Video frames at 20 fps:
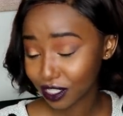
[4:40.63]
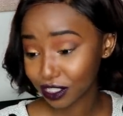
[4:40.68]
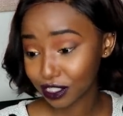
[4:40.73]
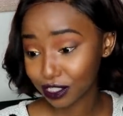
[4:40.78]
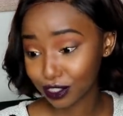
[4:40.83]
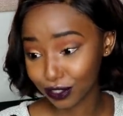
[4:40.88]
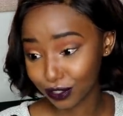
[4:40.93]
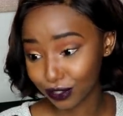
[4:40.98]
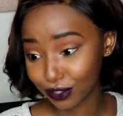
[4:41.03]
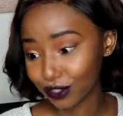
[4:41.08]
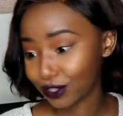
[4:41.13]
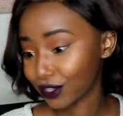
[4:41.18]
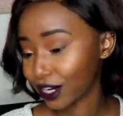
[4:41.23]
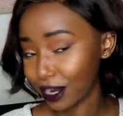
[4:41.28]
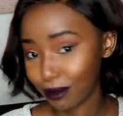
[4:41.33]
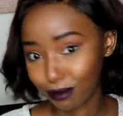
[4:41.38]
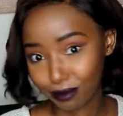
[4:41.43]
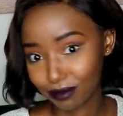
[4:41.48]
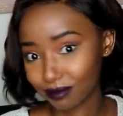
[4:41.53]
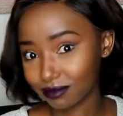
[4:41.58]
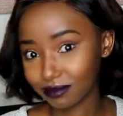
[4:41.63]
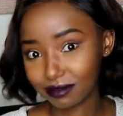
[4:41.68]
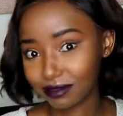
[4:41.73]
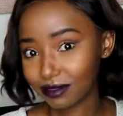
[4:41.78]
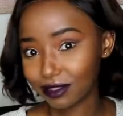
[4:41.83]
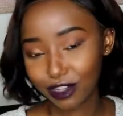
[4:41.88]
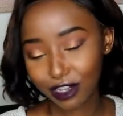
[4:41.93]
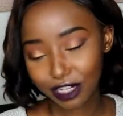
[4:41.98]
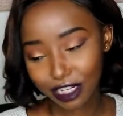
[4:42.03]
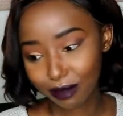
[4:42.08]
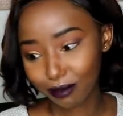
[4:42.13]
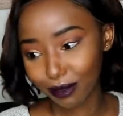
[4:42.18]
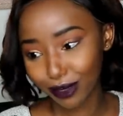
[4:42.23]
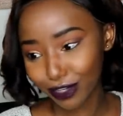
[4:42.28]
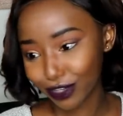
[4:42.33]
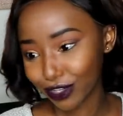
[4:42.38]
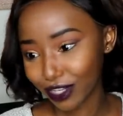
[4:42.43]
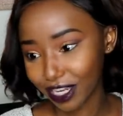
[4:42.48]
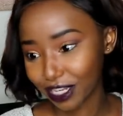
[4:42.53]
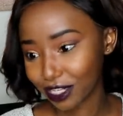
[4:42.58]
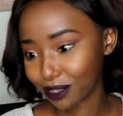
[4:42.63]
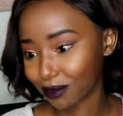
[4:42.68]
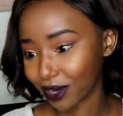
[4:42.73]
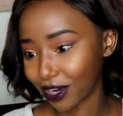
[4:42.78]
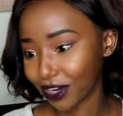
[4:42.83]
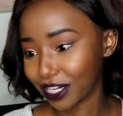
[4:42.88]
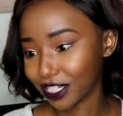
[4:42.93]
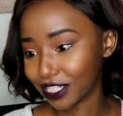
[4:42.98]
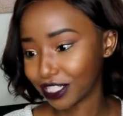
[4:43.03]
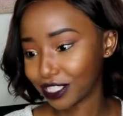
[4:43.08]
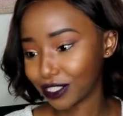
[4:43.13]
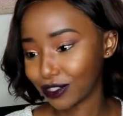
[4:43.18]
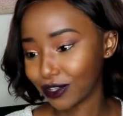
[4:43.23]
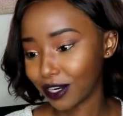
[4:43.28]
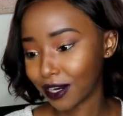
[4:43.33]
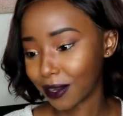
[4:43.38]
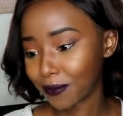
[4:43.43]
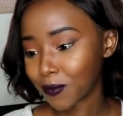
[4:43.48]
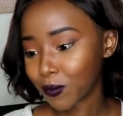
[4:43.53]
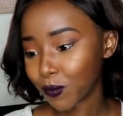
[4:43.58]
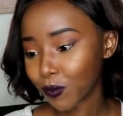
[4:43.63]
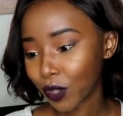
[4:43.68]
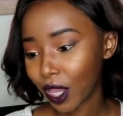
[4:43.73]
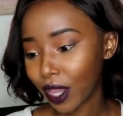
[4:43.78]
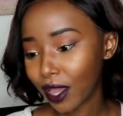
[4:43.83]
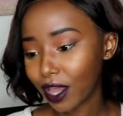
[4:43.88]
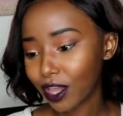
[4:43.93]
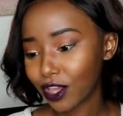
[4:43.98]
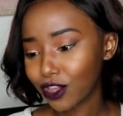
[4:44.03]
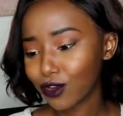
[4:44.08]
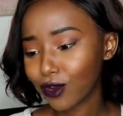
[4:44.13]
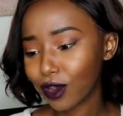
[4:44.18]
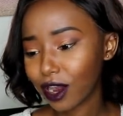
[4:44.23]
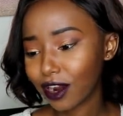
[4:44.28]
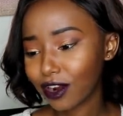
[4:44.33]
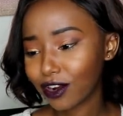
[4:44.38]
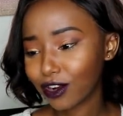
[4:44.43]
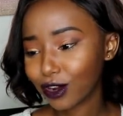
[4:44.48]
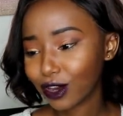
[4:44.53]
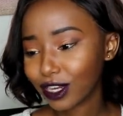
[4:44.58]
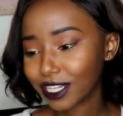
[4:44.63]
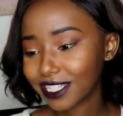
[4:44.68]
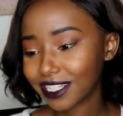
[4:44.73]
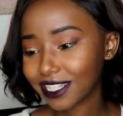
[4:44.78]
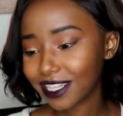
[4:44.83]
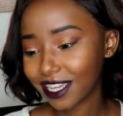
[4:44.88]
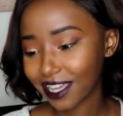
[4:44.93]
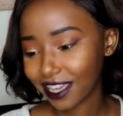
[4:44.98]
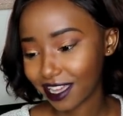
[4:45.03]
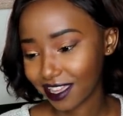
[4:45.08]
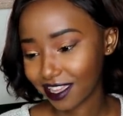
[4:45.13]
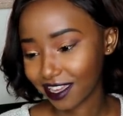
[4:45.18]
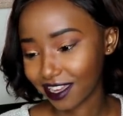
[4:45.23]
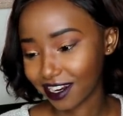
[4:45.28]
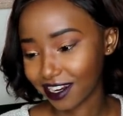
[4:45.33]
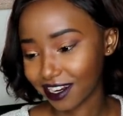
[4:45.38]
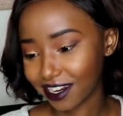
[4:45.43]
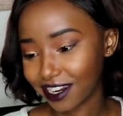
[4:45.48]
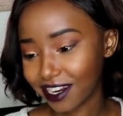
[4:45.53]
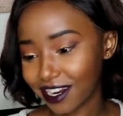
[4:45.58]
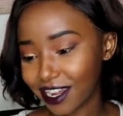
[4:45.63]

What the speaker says: so I'm not about to get married soon. You are not Kenyan.